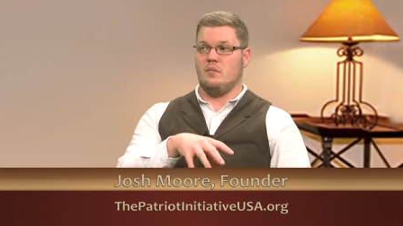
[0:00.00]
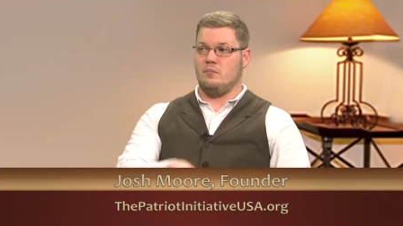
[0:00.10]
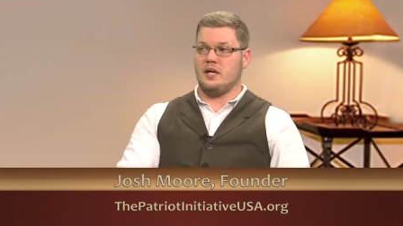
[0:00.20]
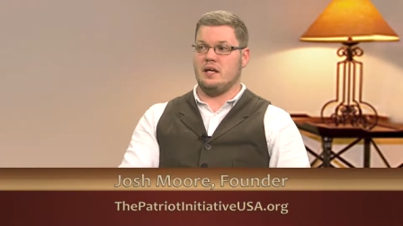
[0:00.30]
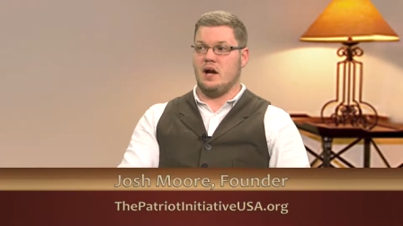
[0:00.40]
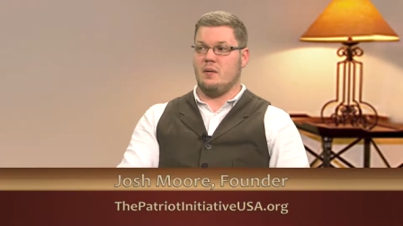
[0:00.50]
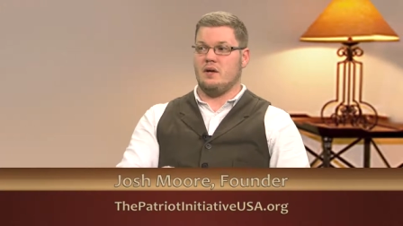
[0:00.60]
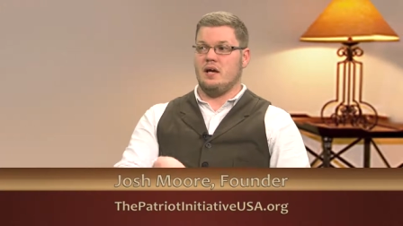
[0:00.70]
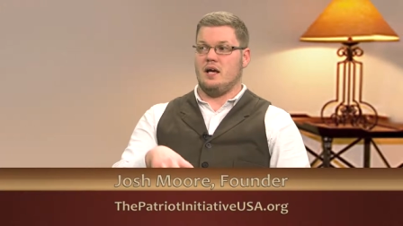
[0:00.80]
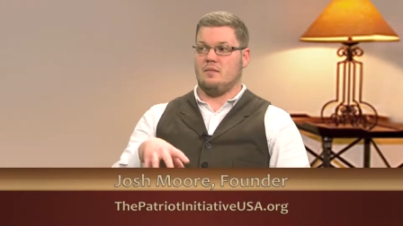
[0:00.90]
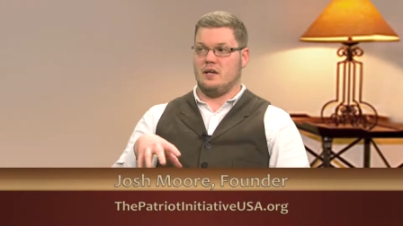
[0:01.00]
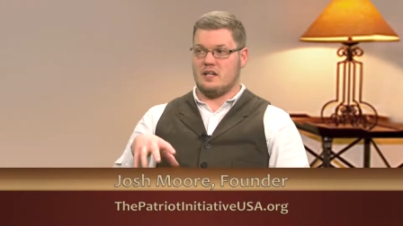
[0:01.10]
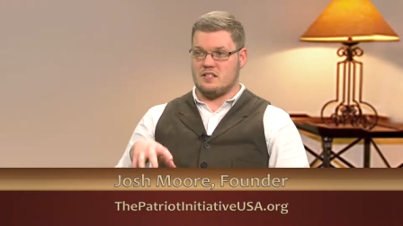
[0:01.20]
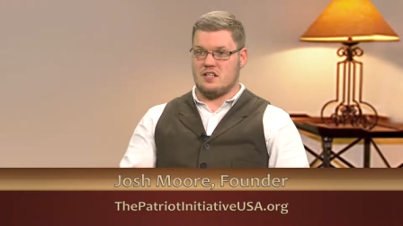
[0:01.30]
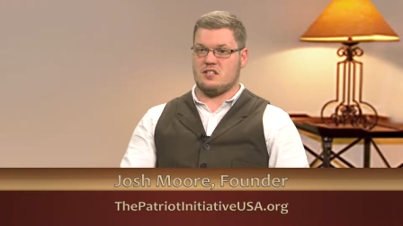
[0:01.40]
beat up, and been
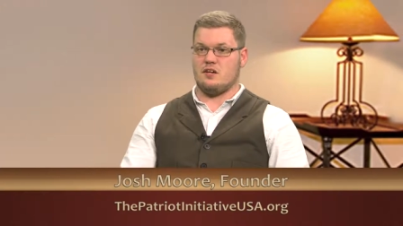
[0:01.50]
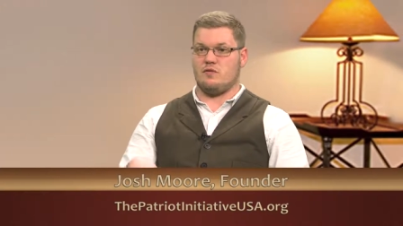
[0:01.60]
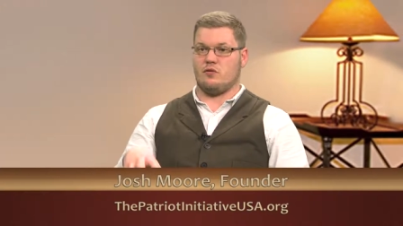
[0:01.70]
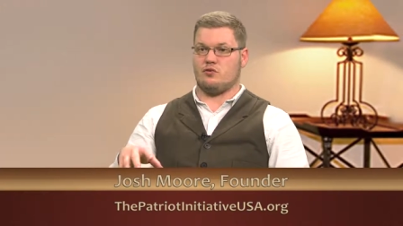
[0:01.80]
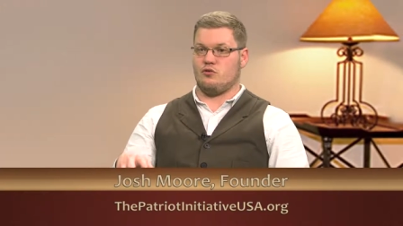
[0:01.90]
existing for